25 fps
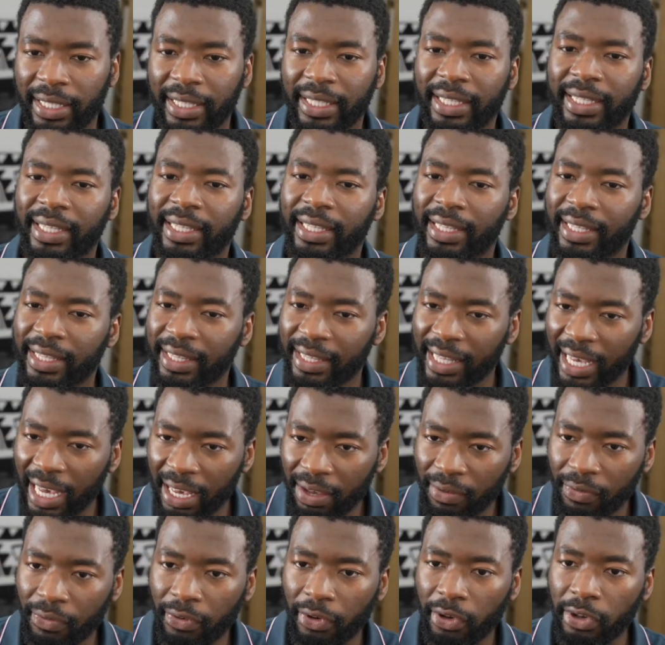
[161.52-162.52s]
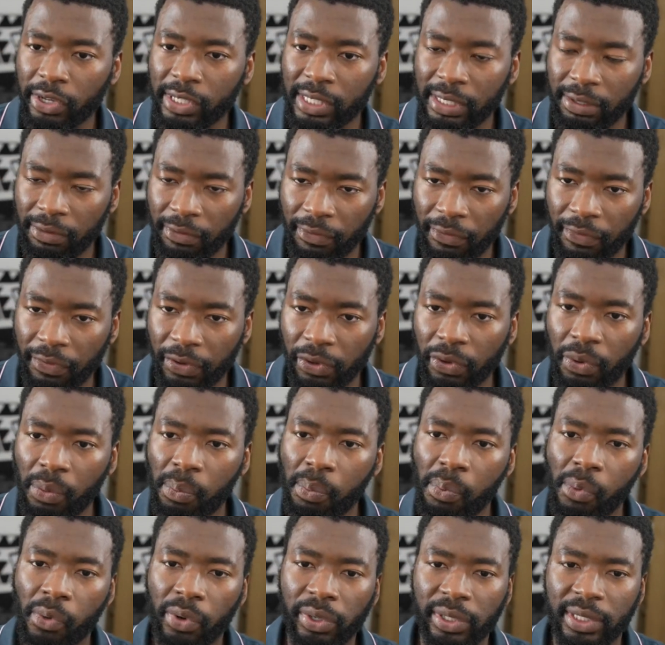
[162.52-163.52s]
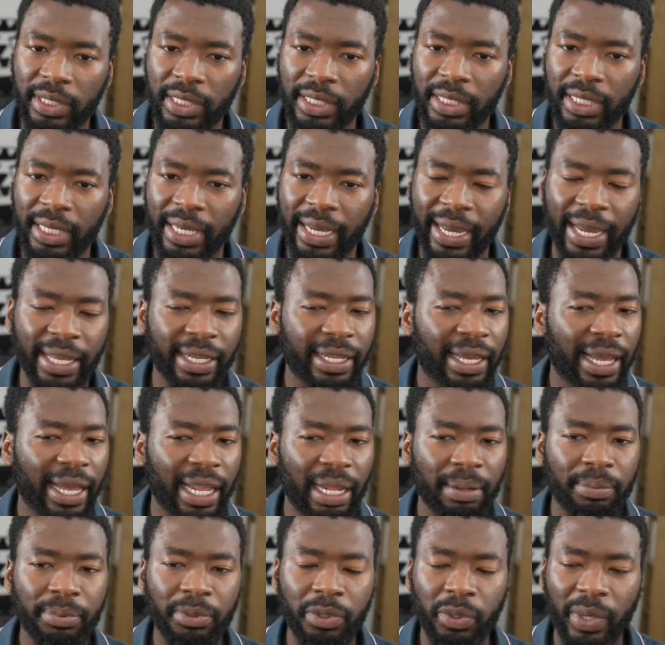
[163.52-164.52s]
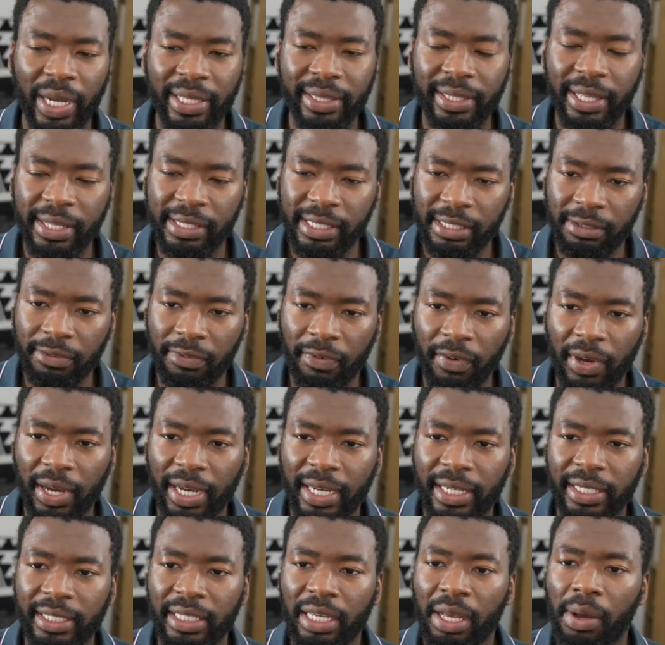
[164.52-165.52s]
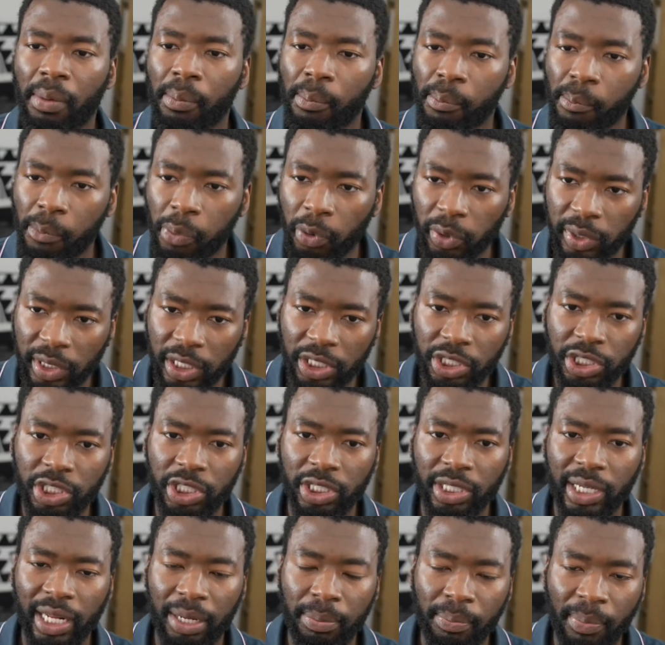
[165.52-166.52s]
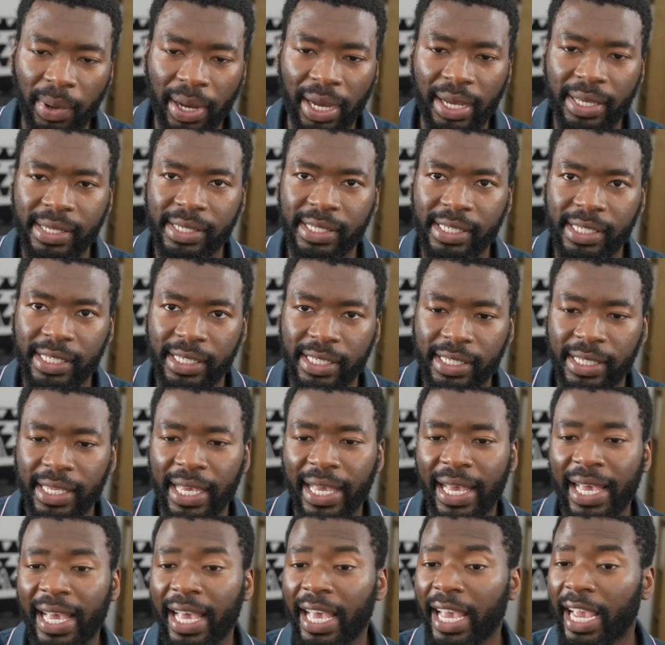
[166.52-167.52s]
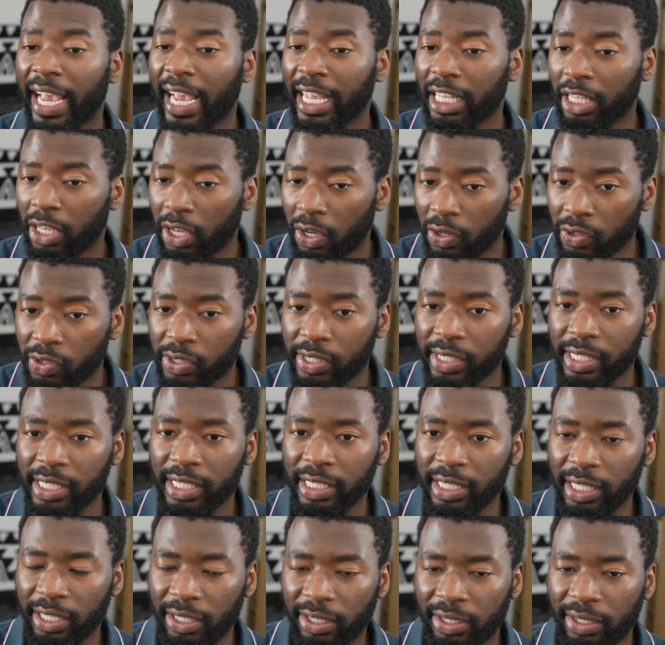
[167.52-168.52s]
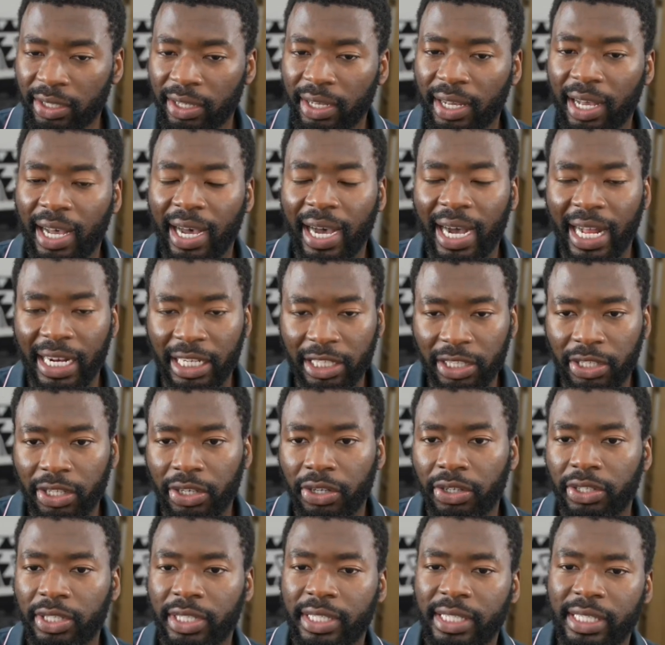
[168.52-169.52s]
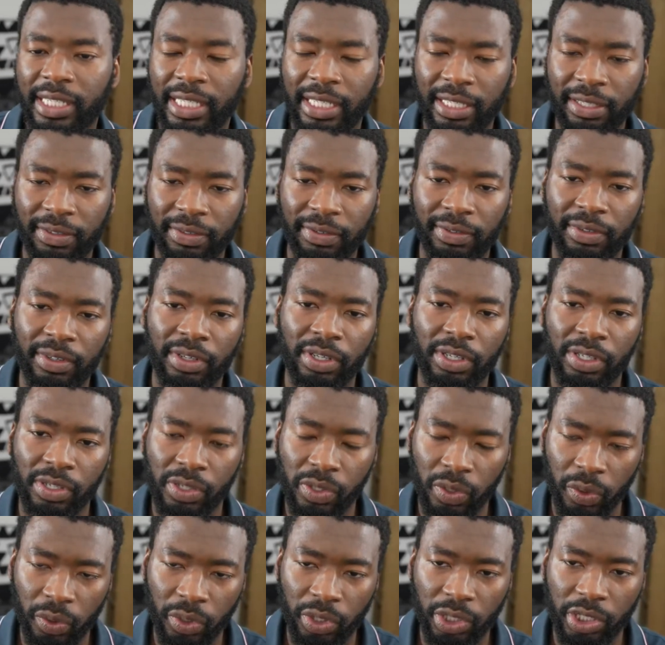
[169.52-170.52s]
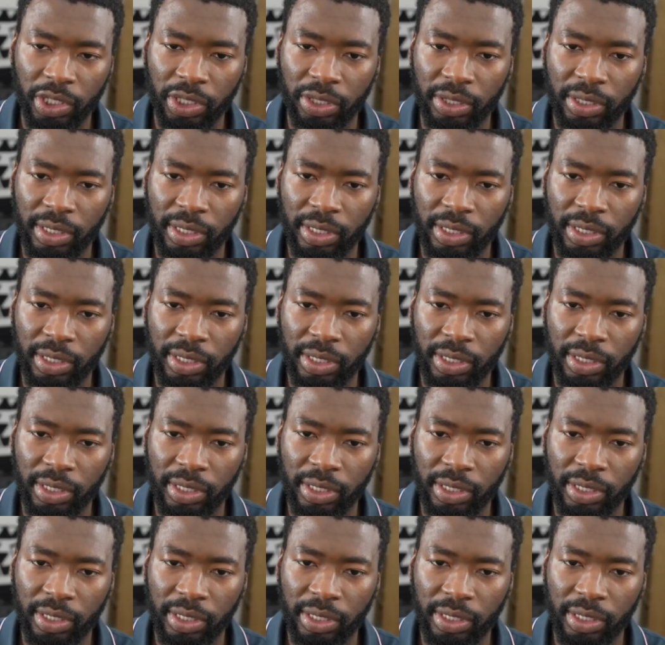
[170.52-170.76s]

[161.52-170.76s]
Diverse viewpoints can help you identify potential biases and consider alternative solutions.